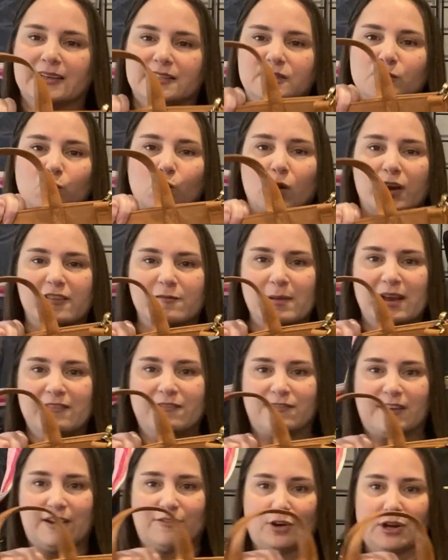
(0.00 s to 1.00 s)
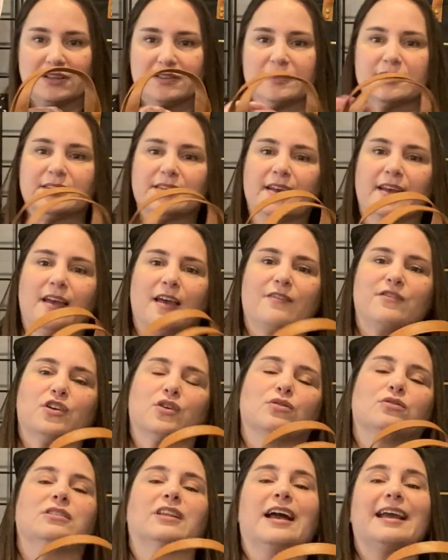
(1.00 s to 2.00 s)
It's one of my favorites. If
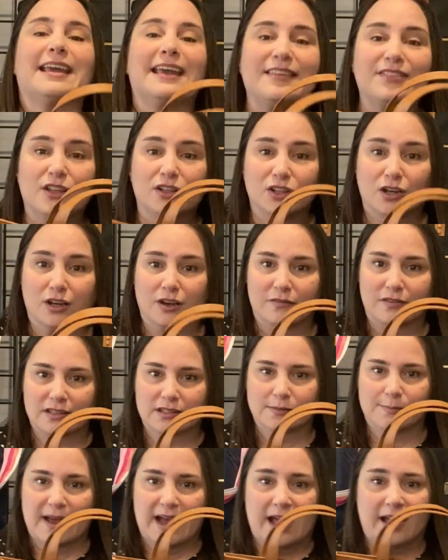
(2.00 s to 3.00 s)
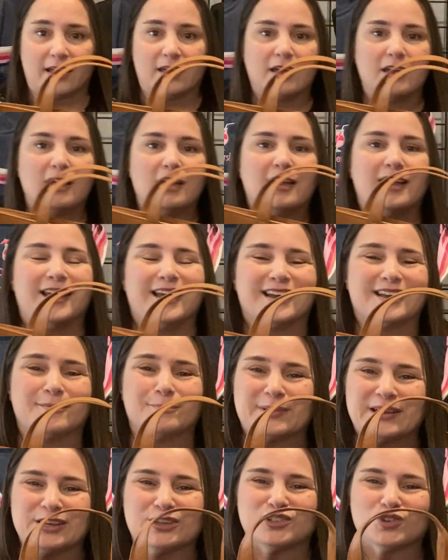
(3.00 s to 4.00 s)
you're liking the look of this bag,
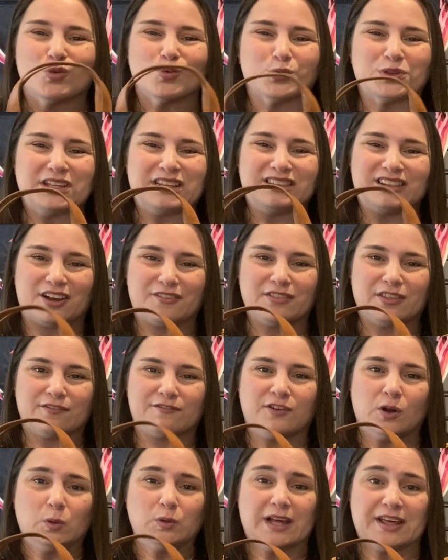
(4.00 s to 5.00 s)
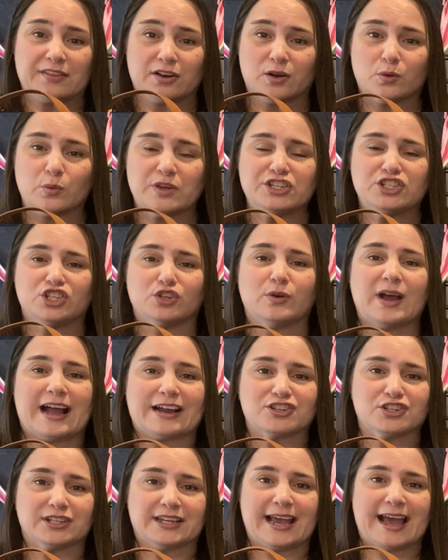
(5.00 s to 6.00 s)
but you don't really love the faux leather, we do
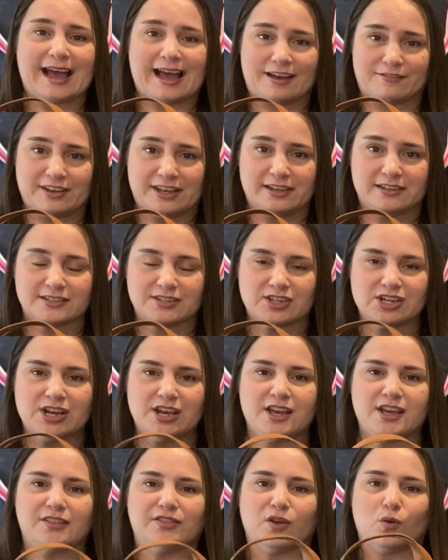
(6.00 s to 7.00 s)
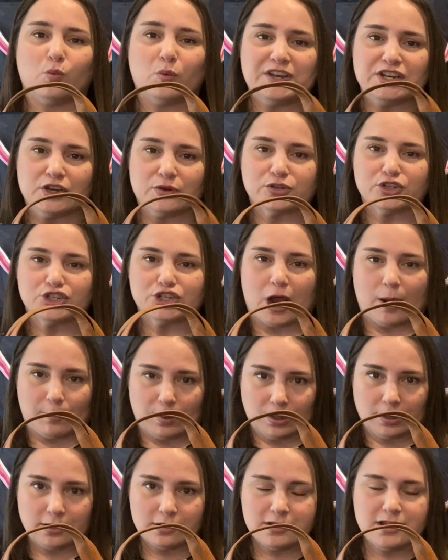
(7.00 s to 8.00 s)
actually have it, the window
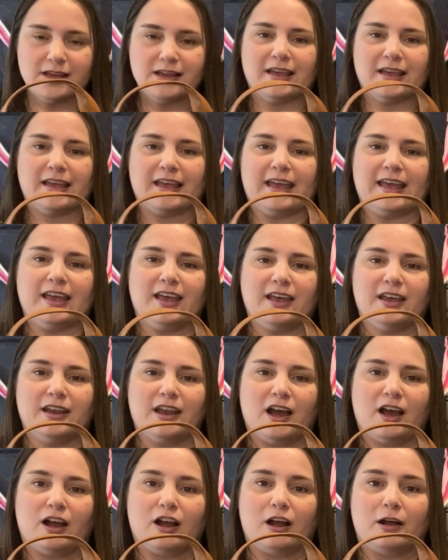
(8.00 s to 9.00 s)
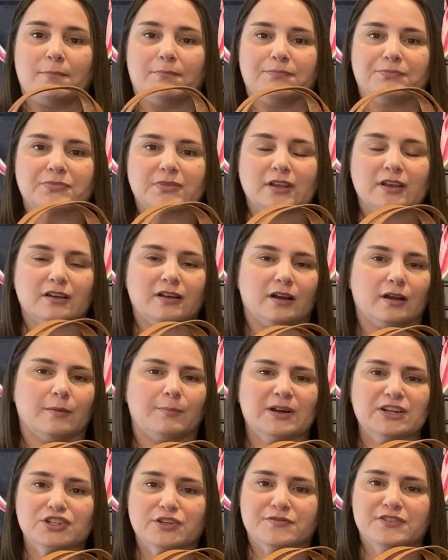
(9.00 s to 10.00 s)
shopper, in a
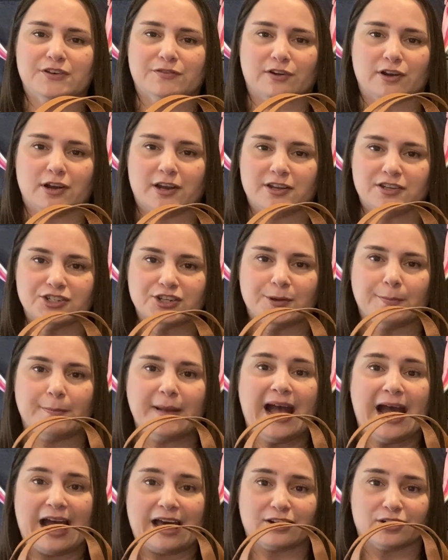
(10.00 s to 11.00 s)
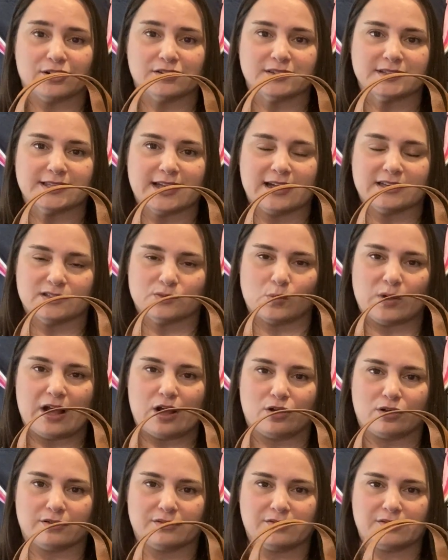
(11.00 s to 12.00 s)
bunch of different patterns as
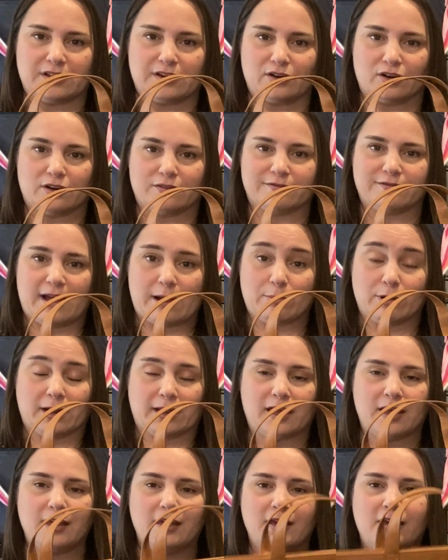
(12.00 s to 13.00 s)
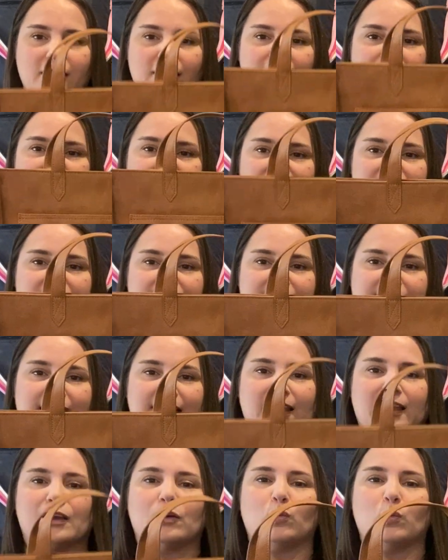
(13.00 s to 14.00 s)
well that are fabric. This is
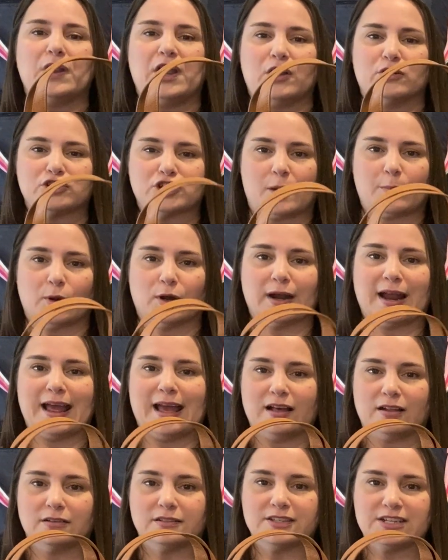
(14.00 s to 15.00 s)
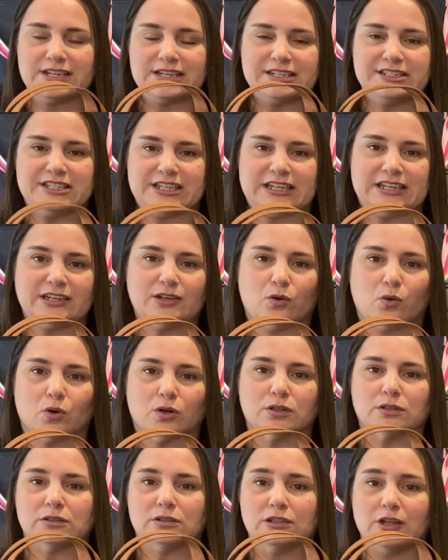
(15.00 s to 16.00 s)
the window shopper LTD,
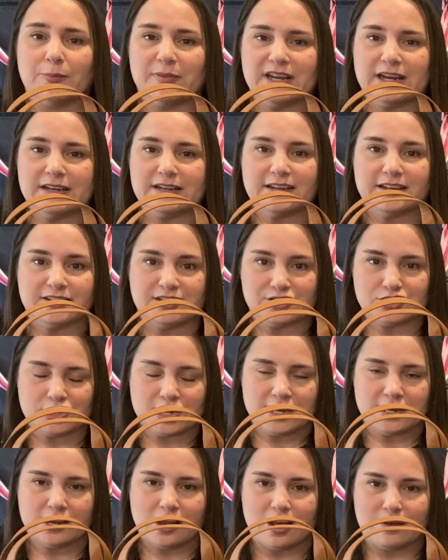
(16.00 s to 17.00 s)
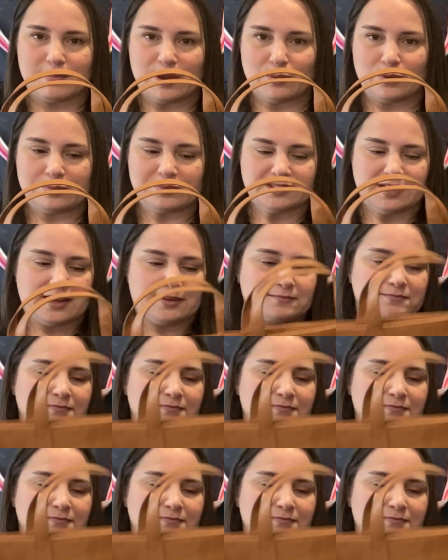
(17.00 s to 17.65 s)
or limited edition, on my website.